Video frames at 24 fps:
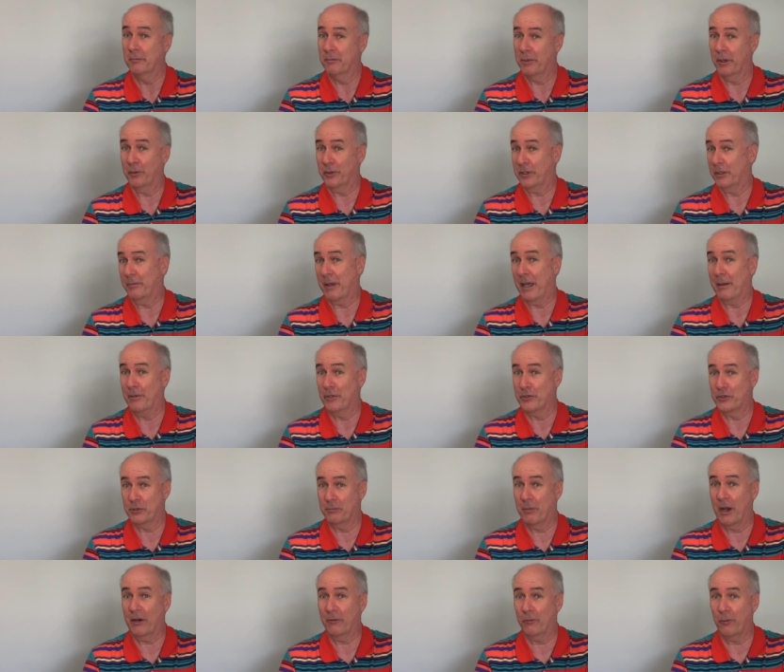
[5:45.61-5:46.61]
But with the Pebble
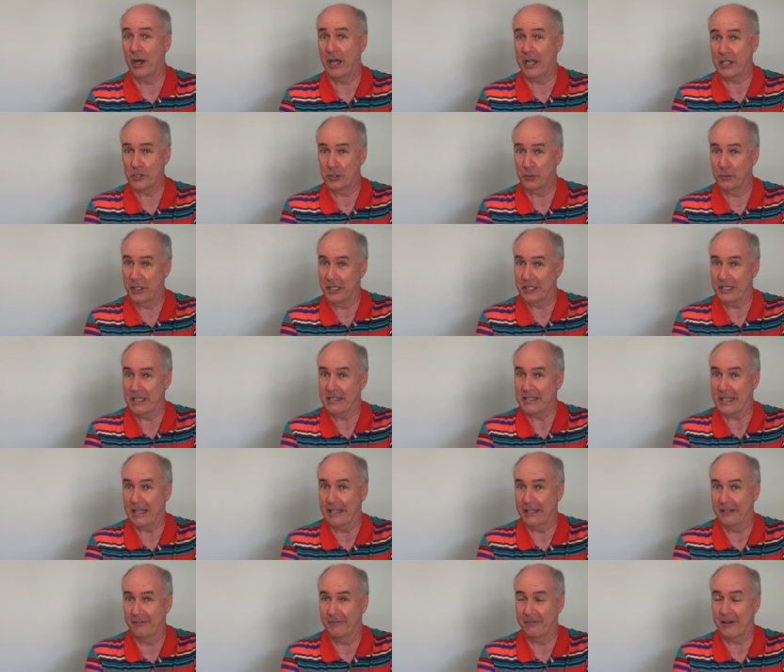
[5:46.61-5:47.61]
SmartWatch, when it does
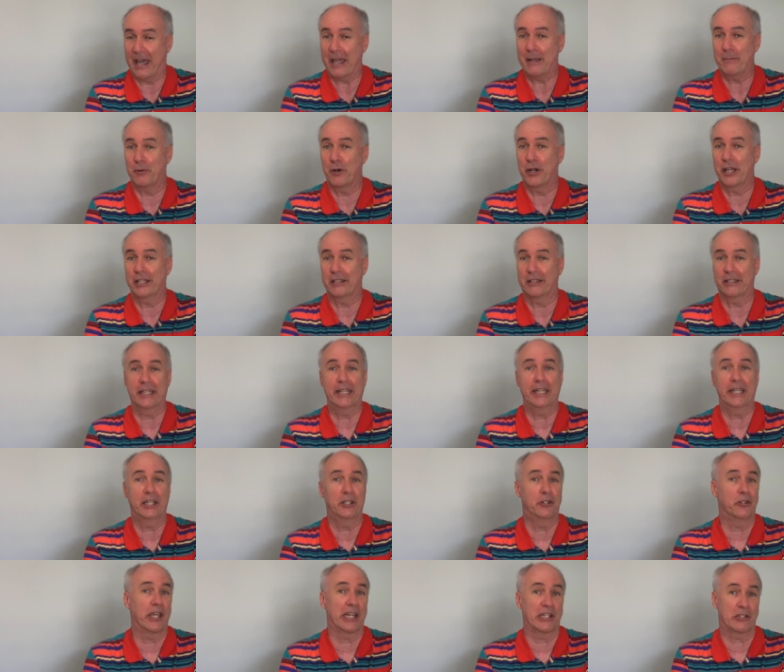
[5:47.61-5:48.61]
that little vibrate
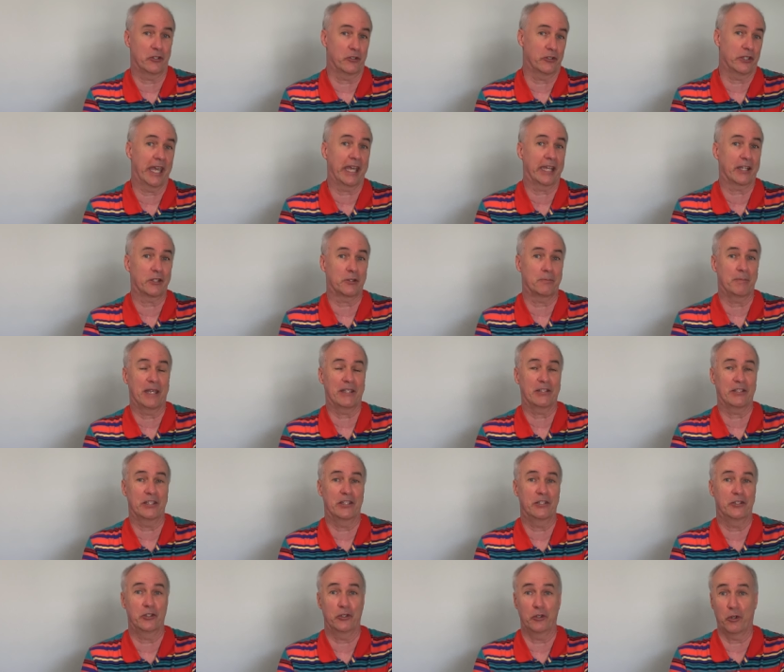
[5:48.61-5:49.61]
thing, you get your text
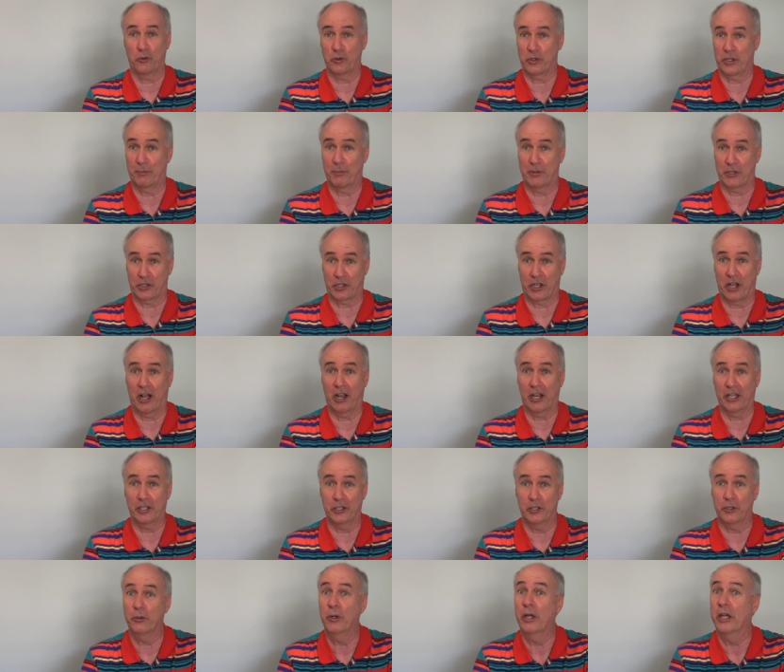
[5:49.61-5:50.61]
message, you know someone's
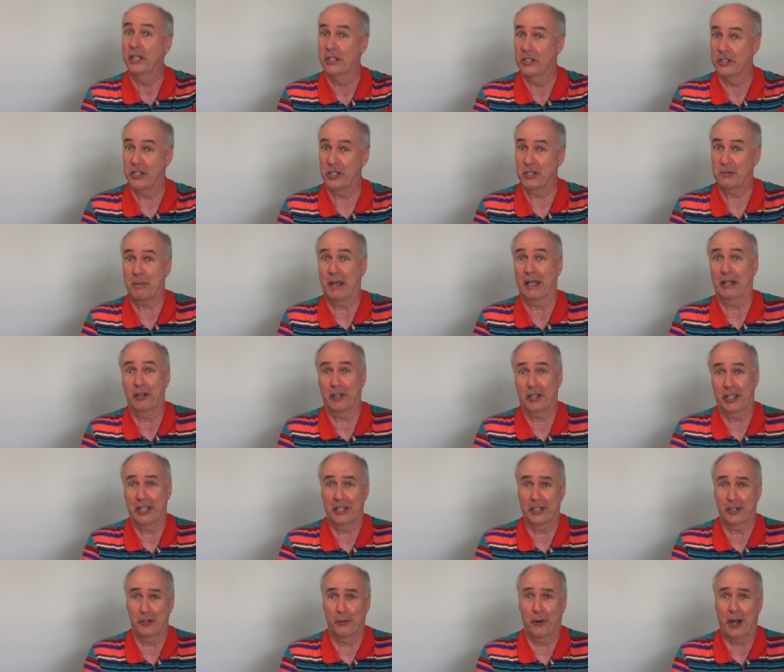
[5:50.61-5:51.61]
calling you just by
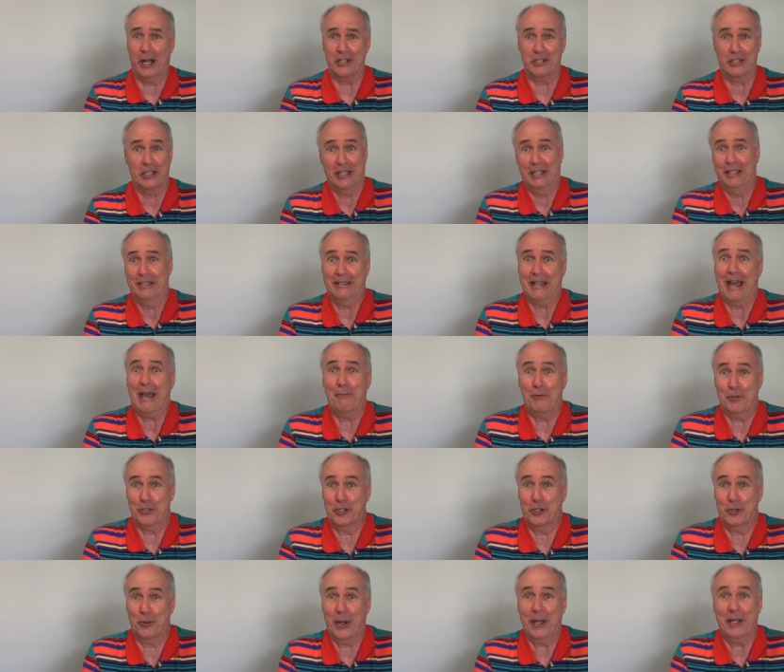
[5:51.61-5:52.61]
looking at your watch. That
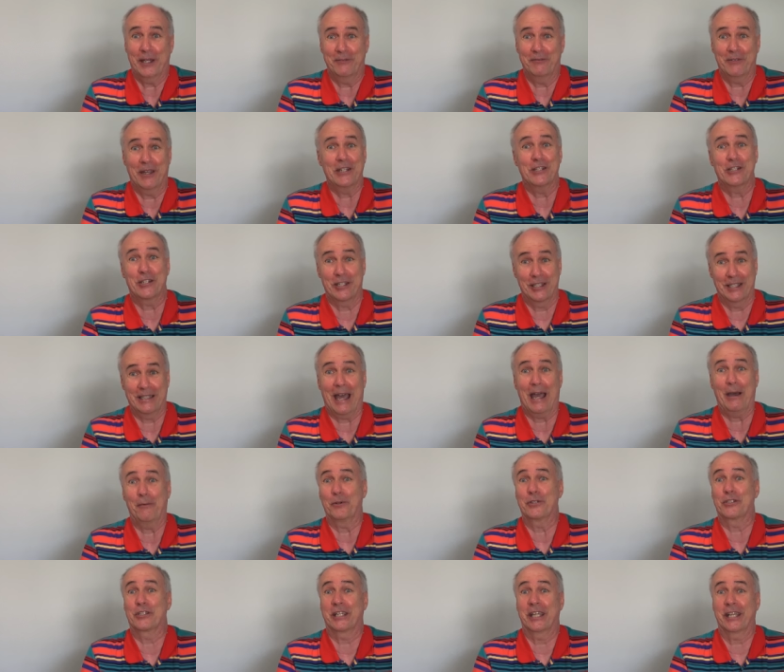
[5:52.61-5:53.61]
was a great invention.
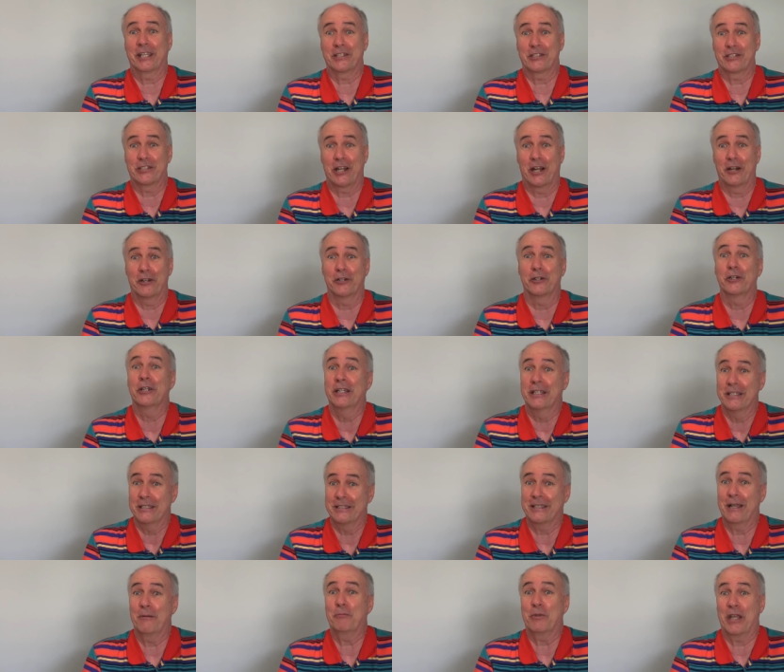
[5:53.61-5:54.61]
That was Kickstarter.
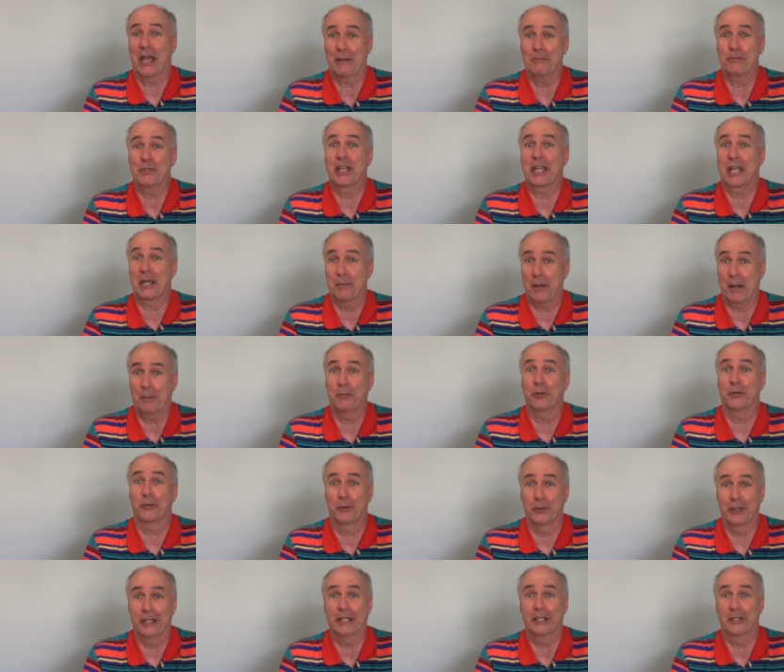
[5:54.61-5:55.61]
Sometimes they come up
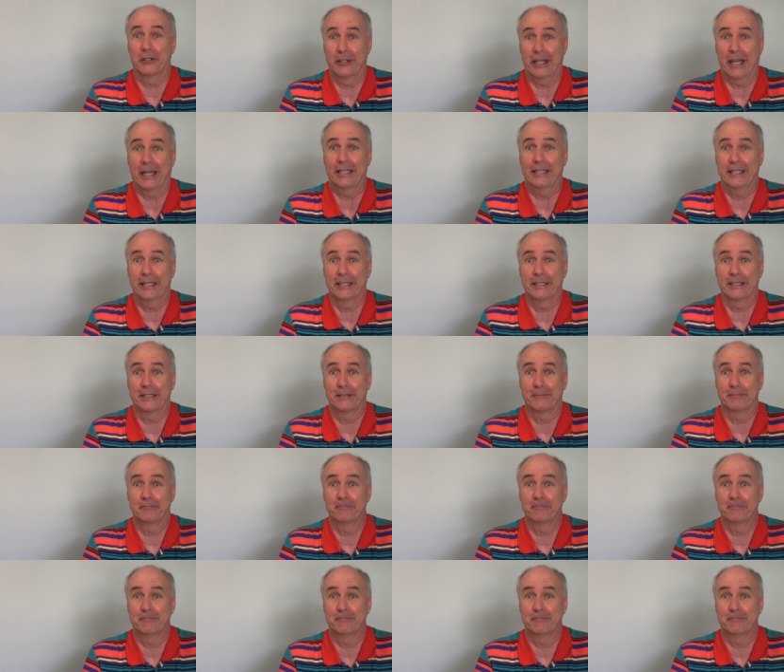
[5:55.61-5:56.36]
with really good ideas.